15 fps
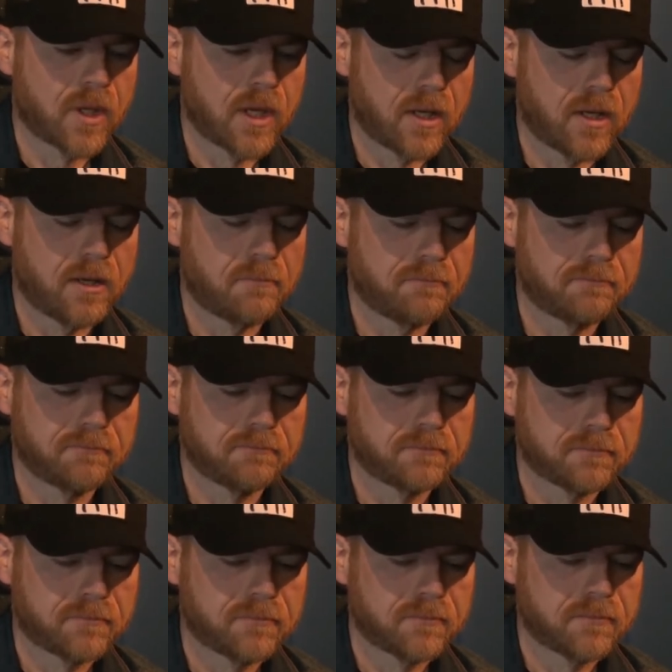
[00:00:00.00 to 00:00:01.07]
Um,
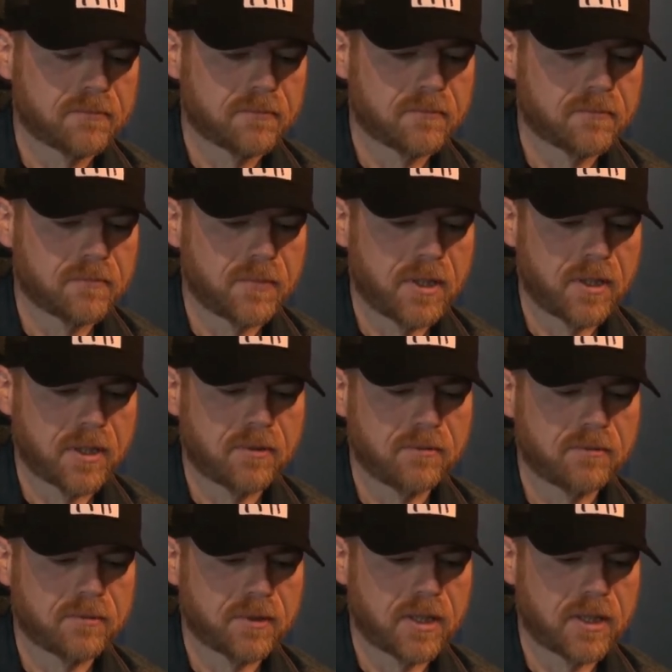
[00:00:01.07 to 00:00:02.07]
you know,